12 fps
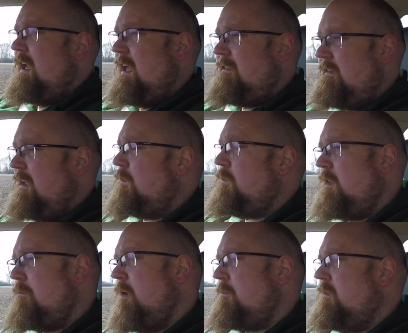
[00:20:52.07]
It deals with
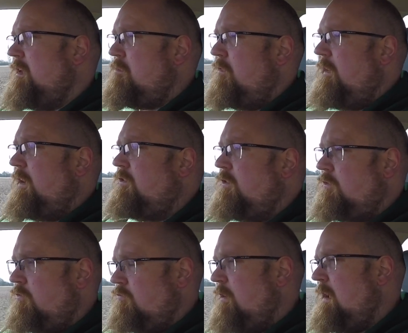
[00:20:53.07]
the bumps and
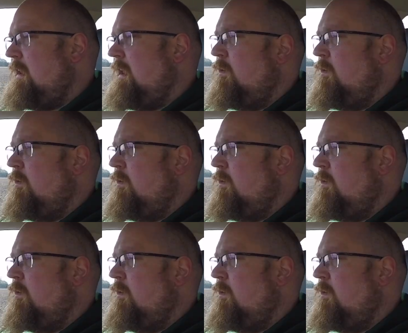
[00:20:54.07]
imperfections really